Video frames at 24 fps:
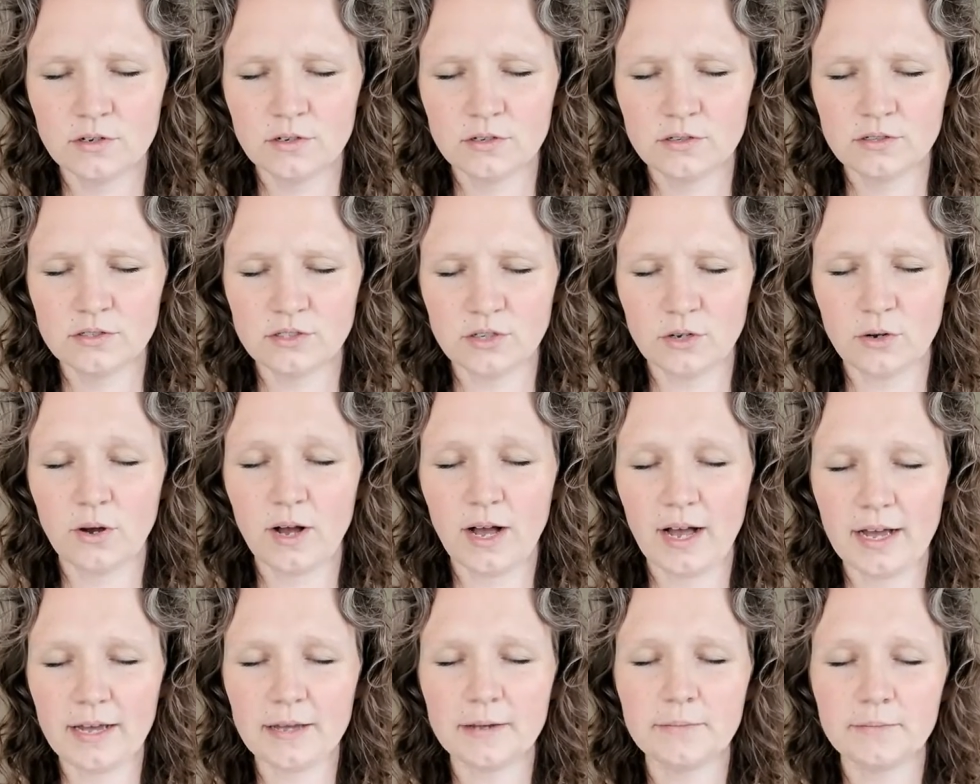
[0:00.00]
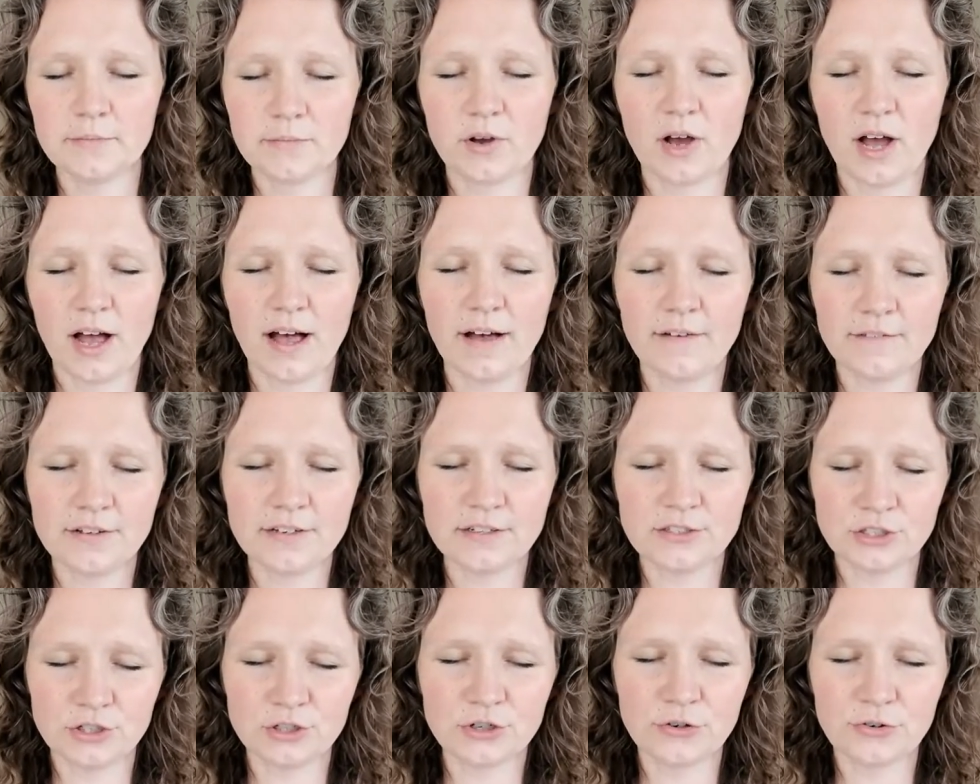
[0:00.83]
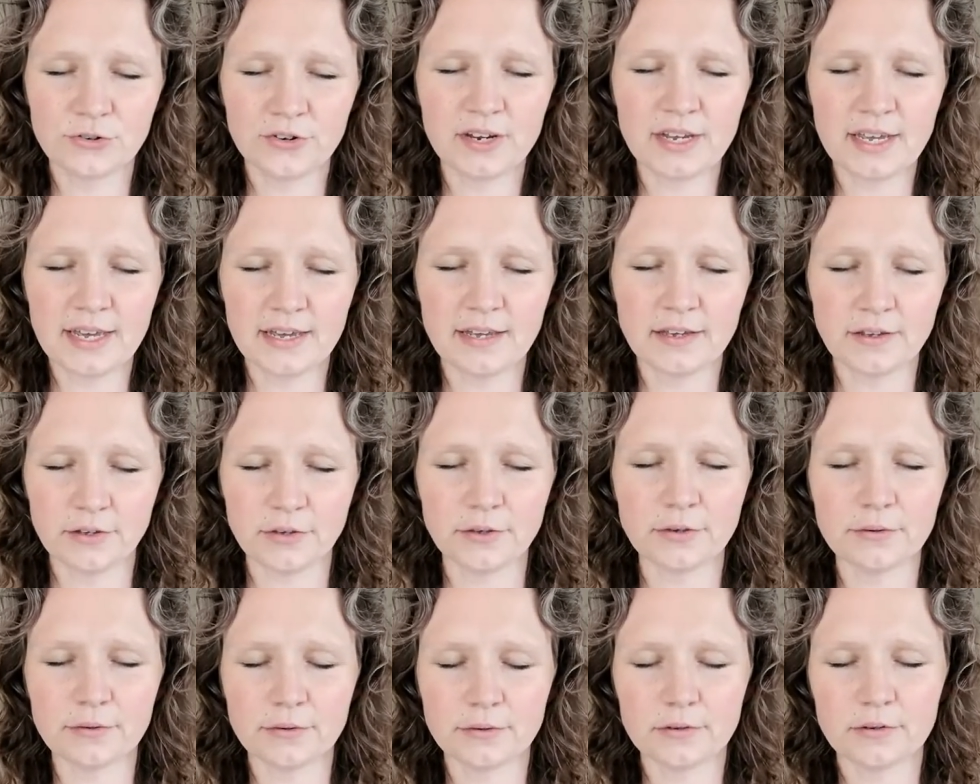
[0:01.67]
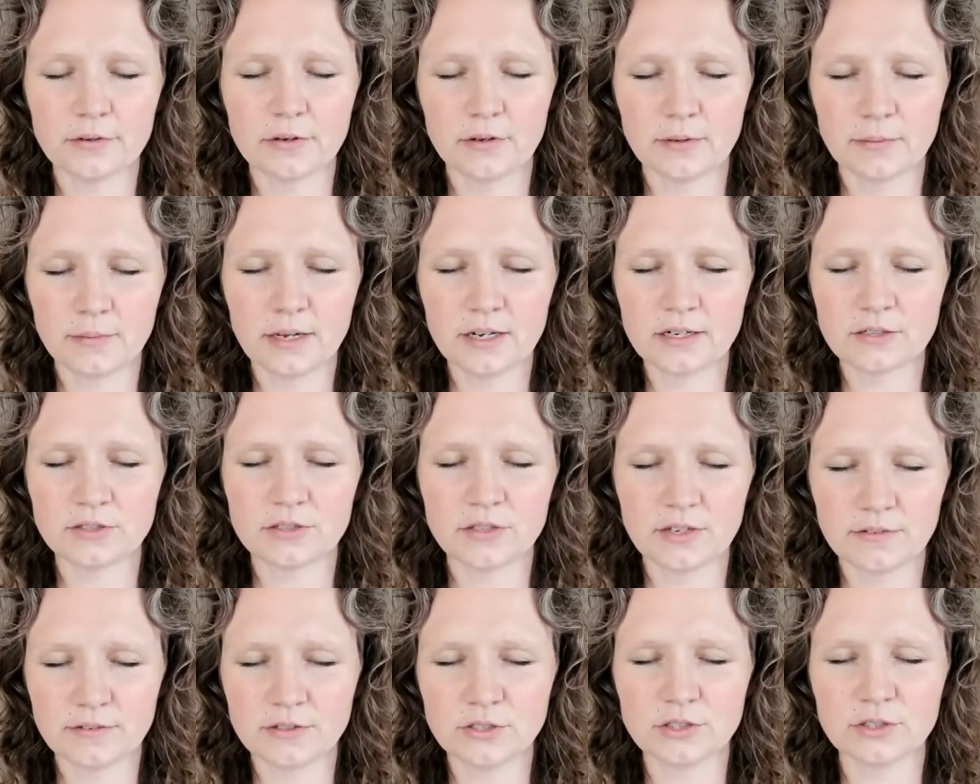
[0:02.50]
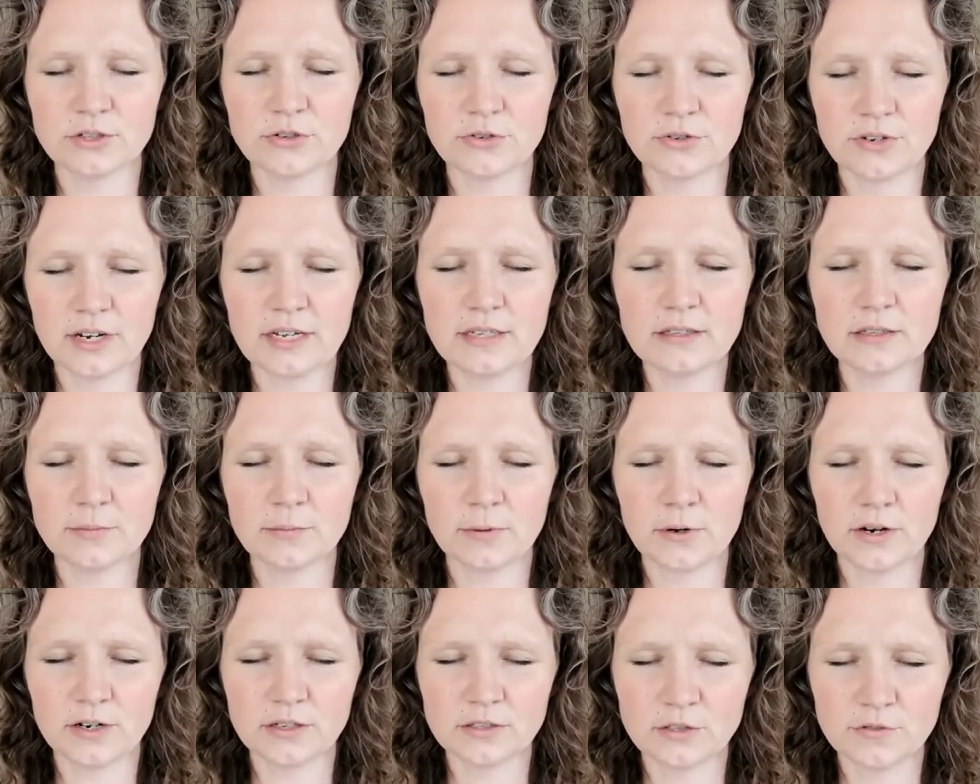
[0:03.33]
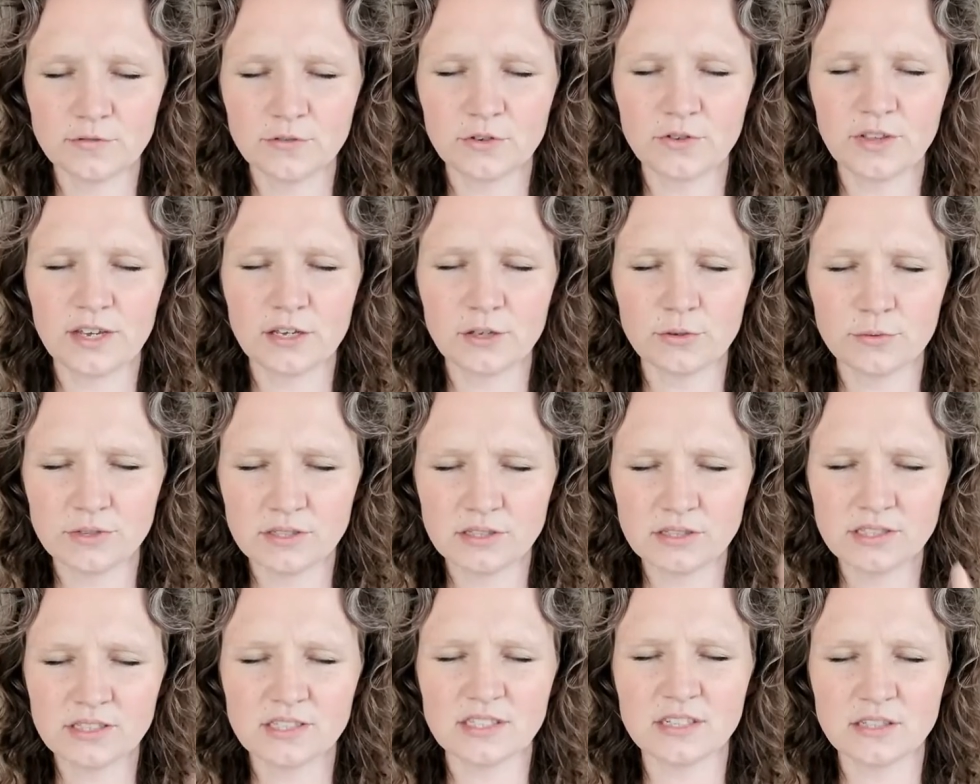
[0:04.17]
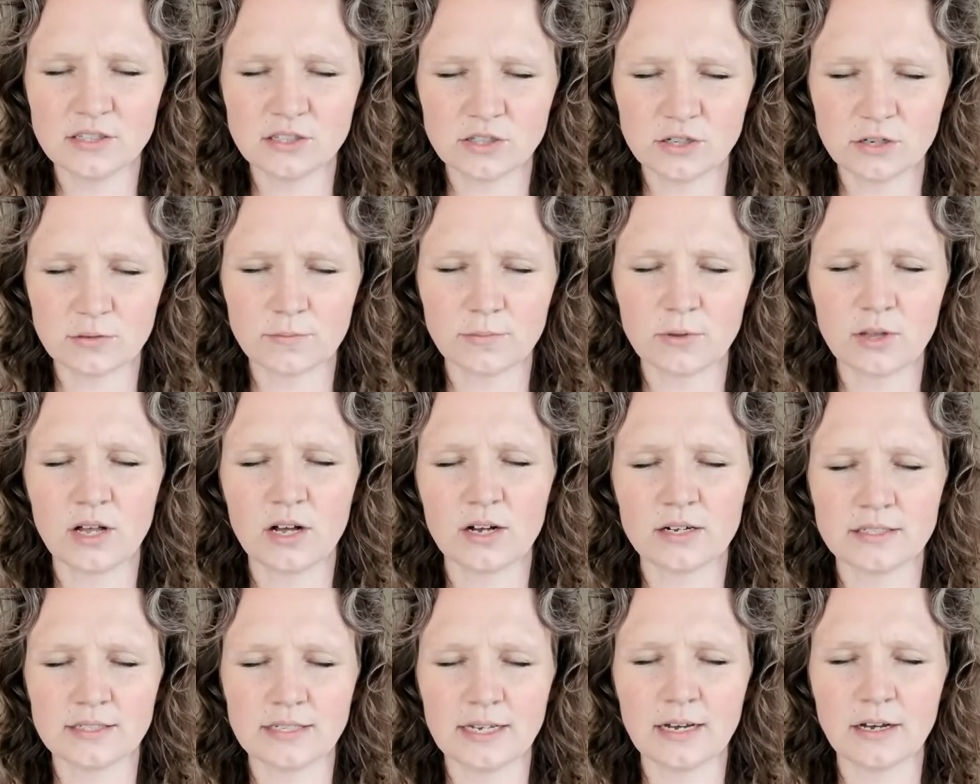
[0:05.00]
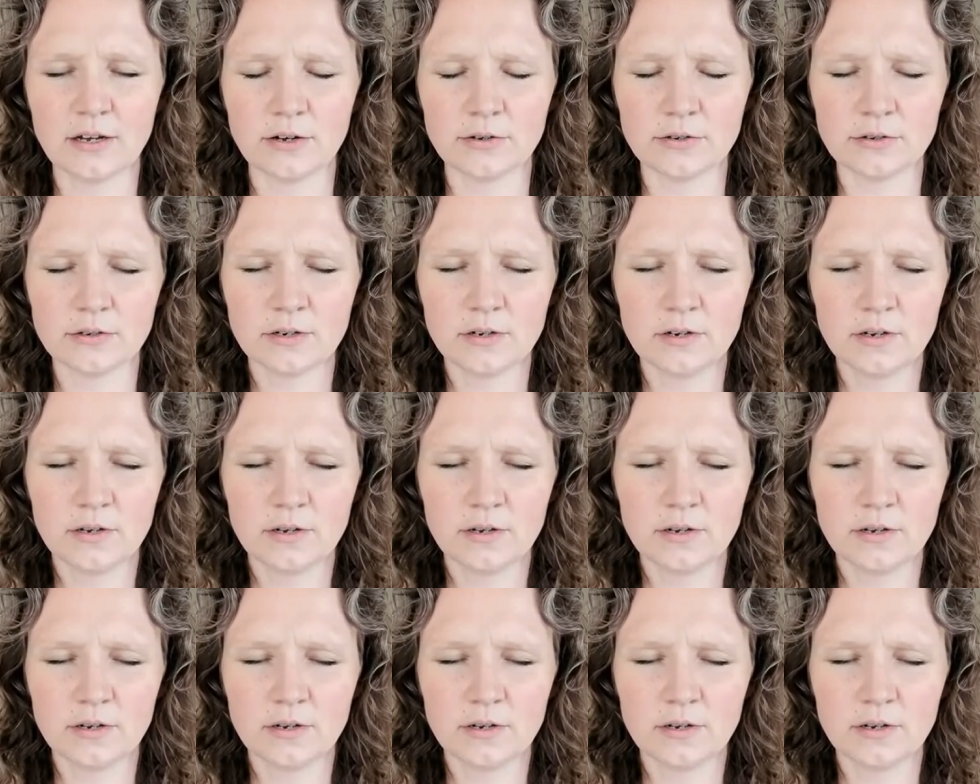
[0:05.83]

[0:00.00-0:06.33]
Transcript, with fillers: So I'm having to create you. I'm actually having to create the parts of you that you insist are blocked out.